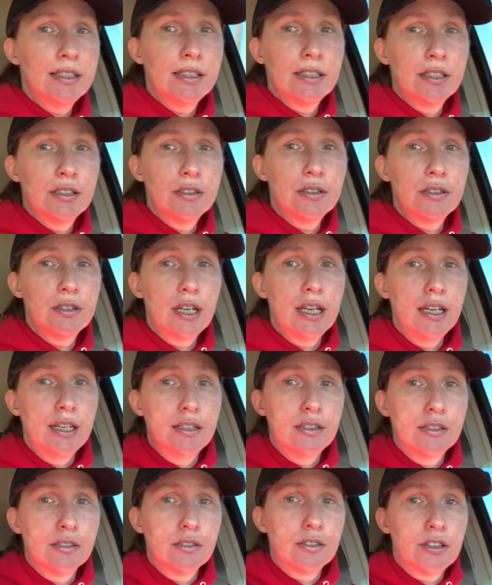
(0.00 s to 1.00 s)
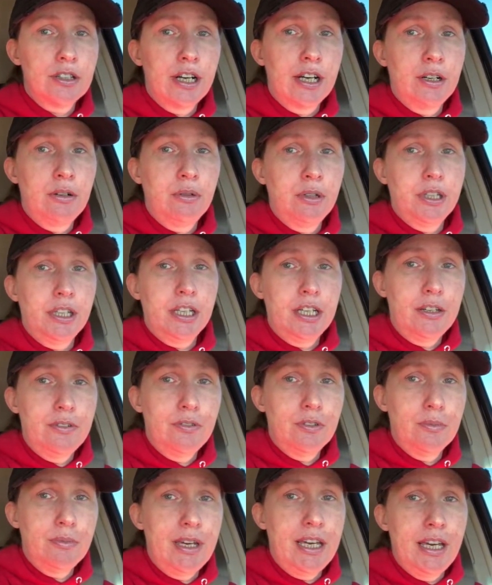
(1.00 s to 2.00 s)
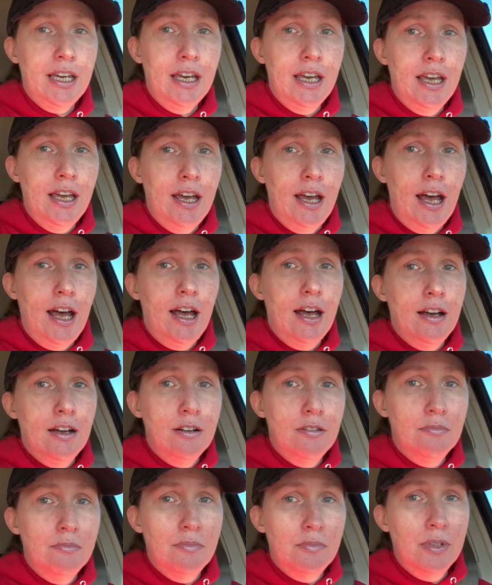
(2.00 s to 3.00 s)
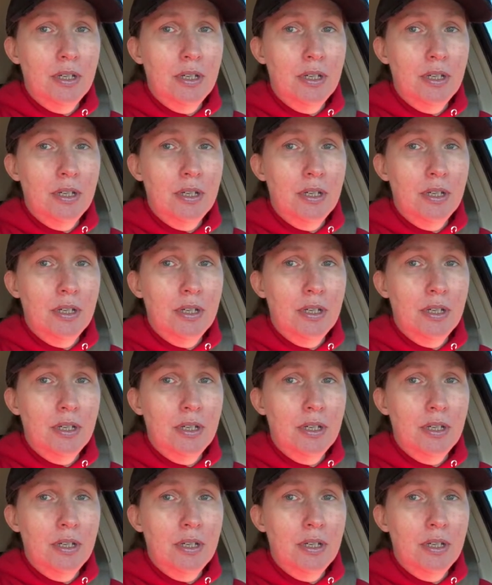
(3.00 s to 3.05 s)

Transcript: and tranquility for me. And